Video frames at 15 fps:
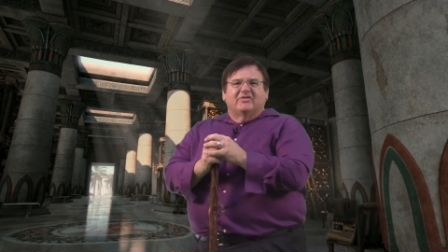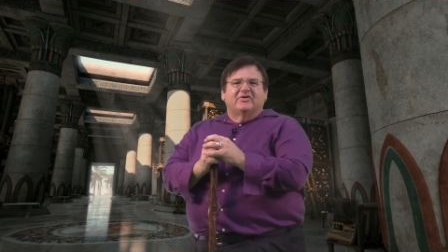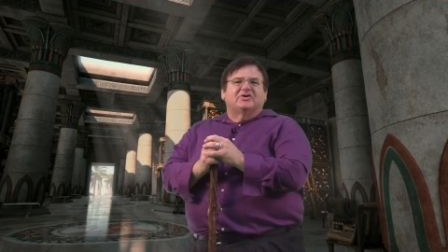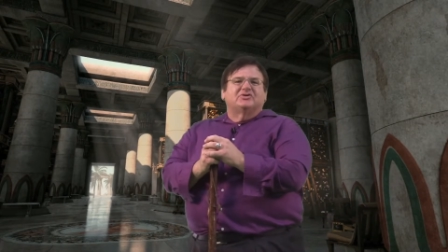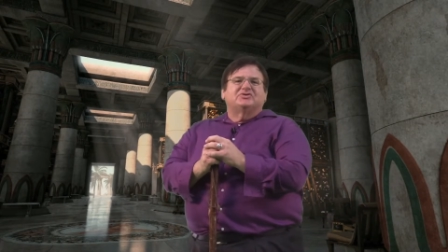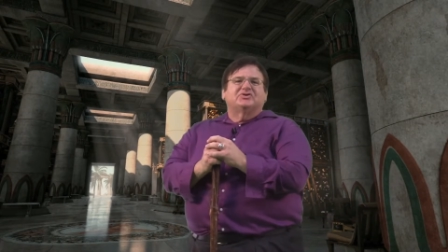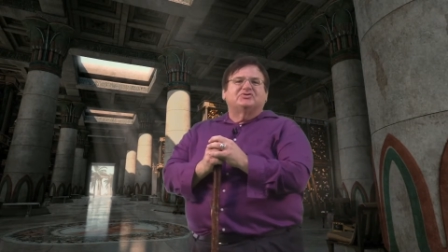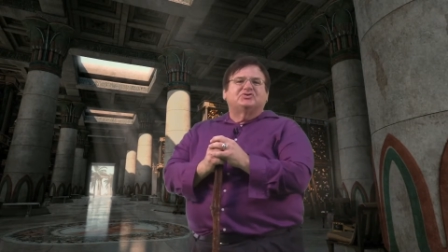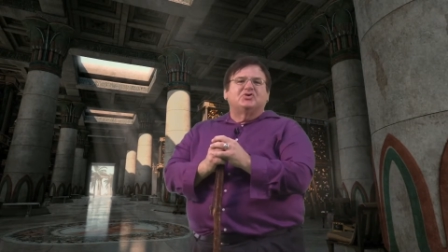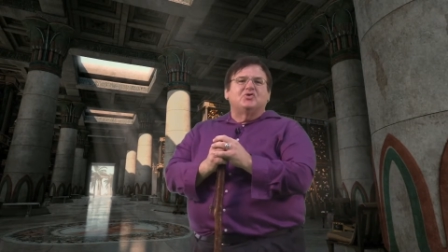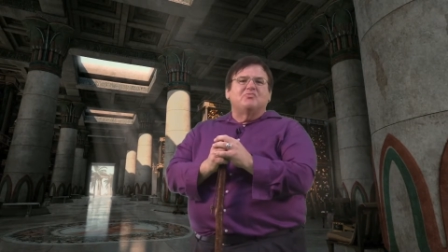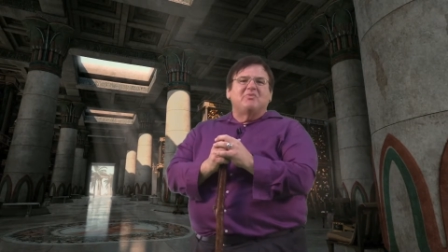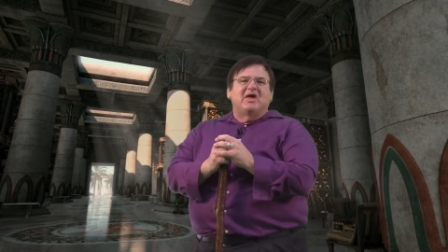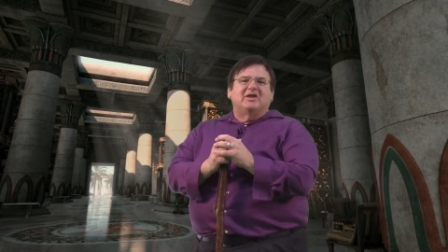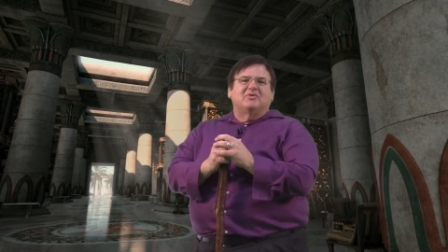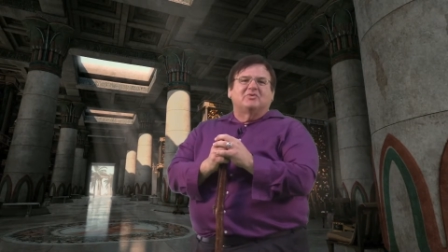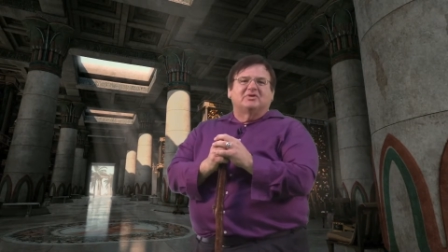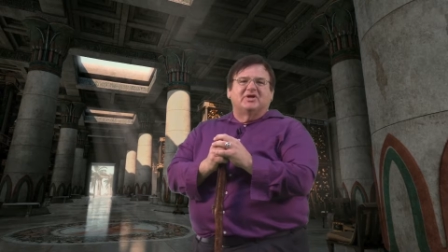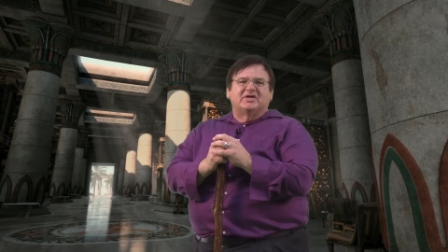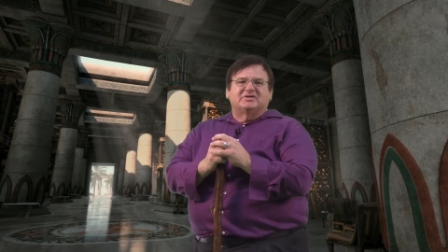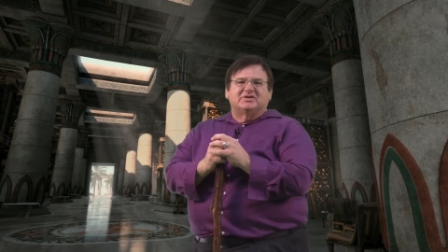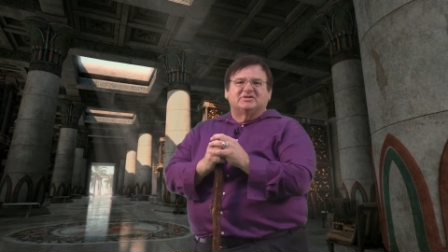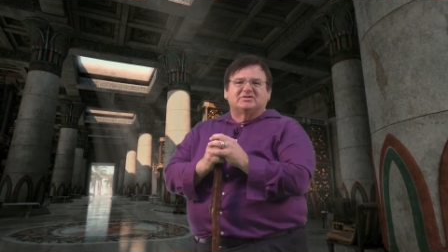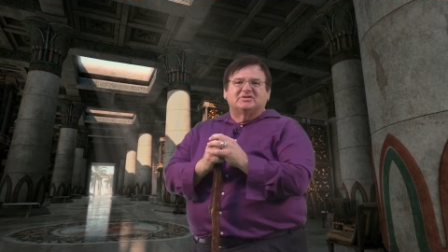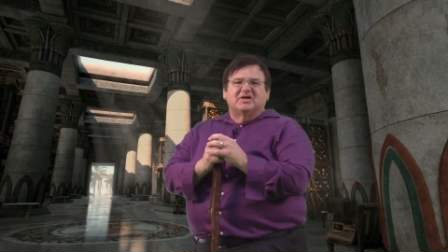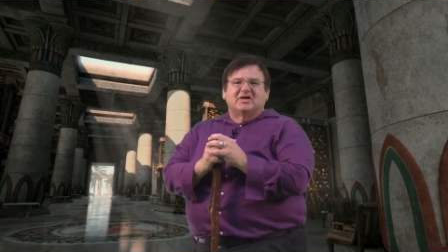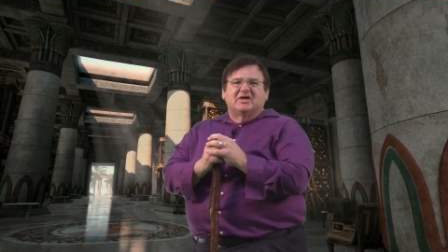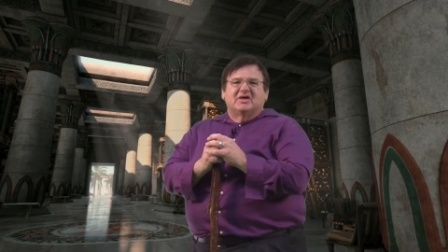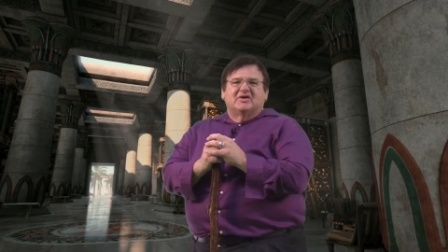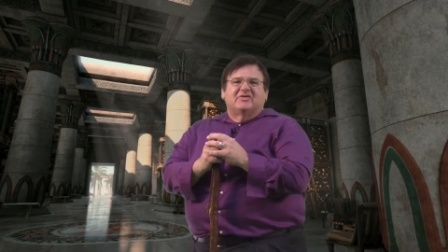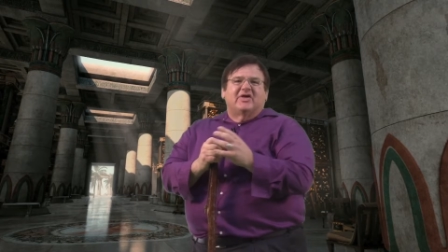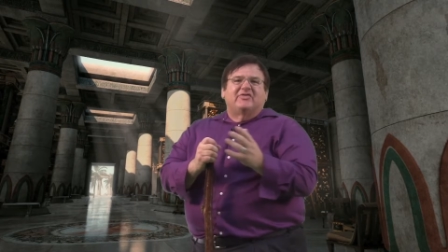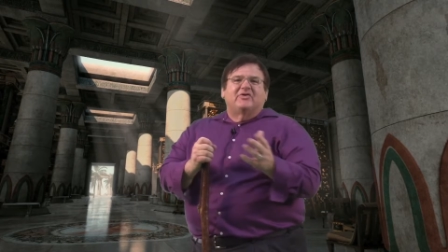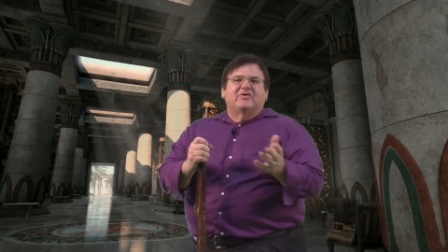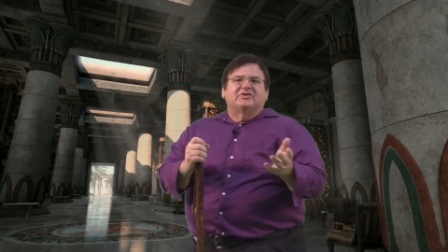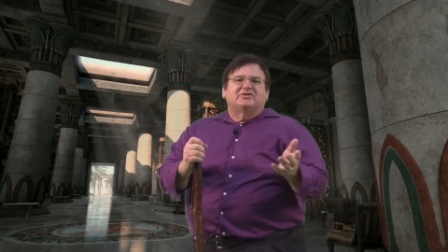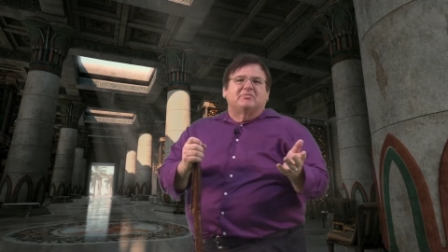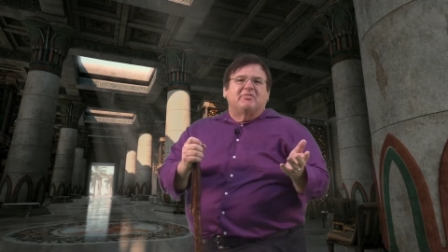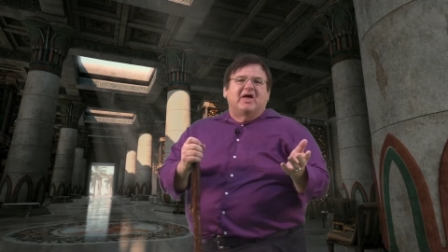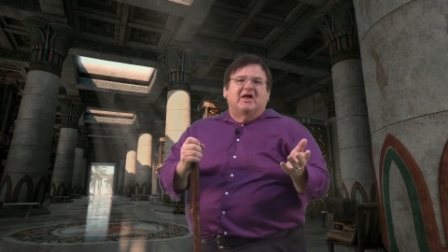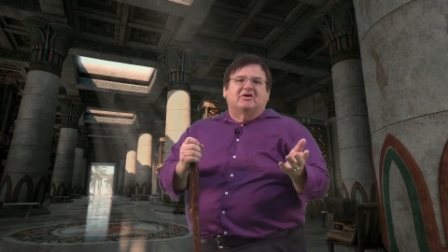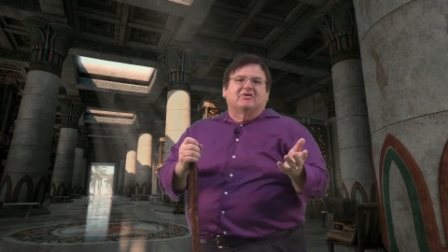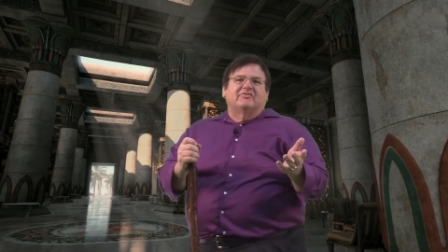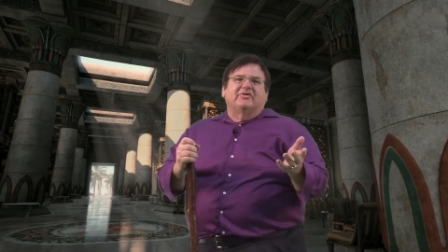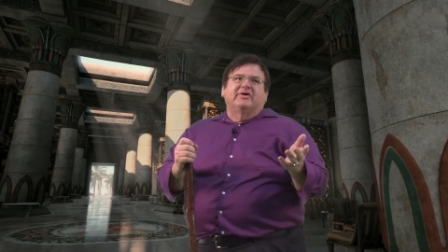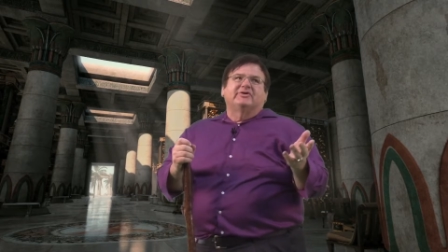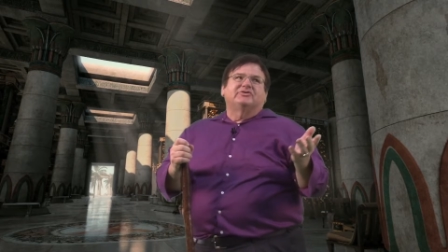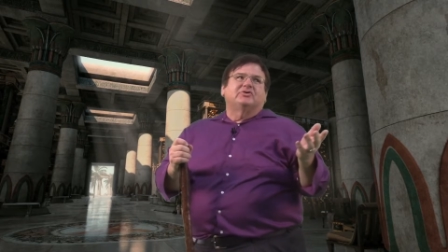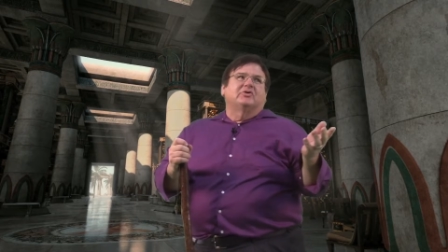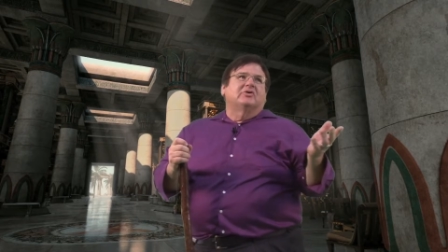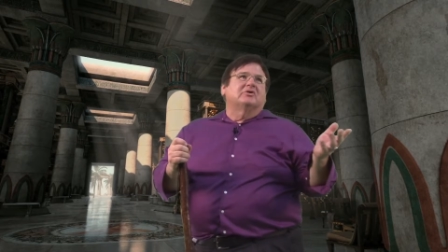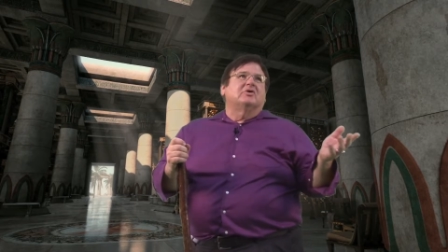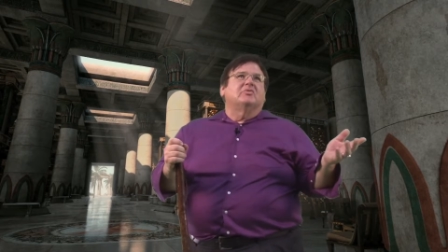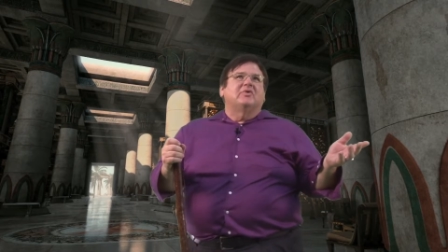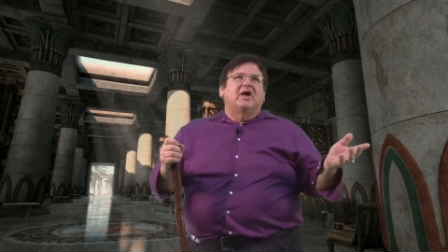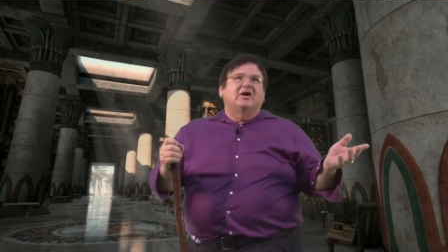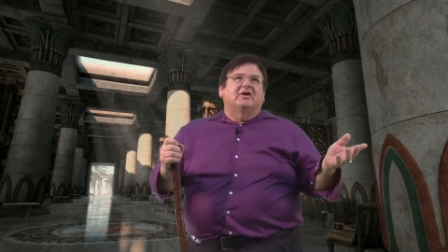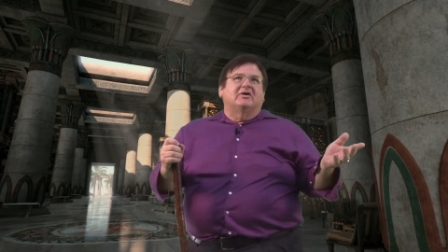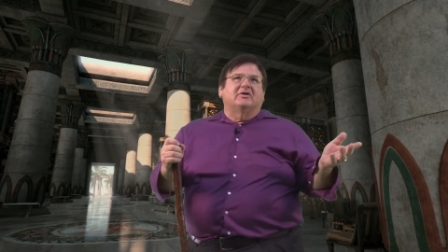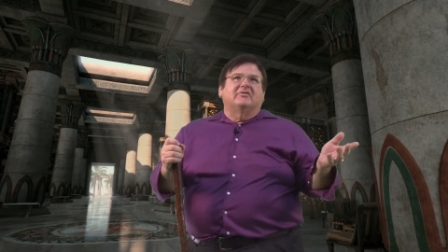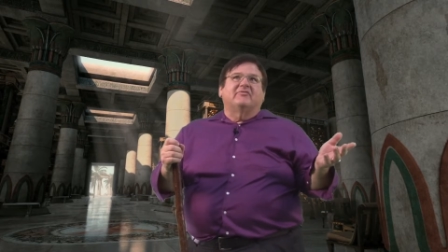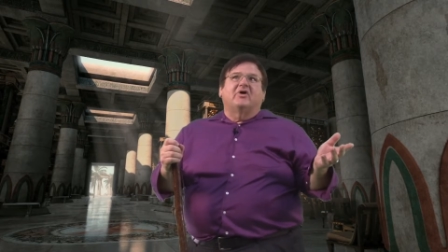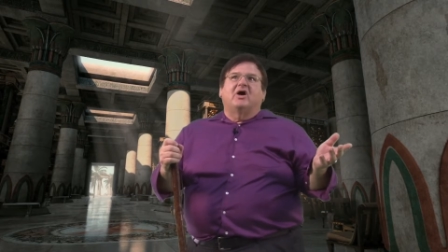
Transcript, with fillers: There are just too many religions. Then there is the matter of the historical record of